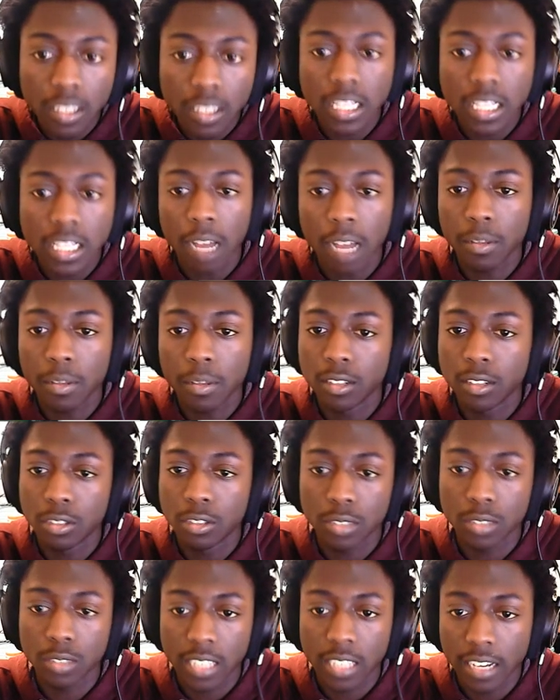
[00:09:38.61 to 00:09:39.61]
laners
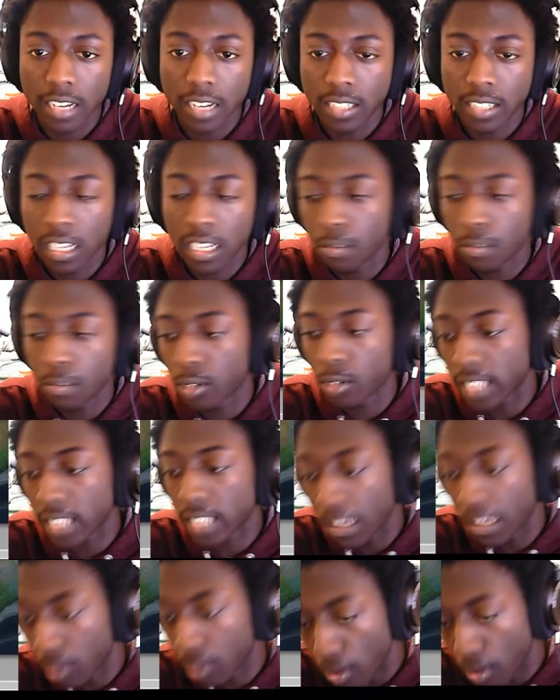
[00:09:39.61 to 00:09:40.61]
usually carry teleport, they
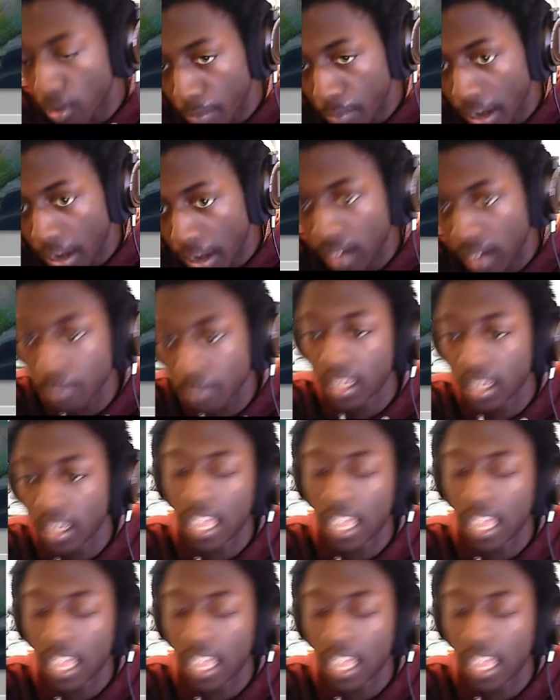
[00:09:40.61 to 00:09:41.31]
would go bottom,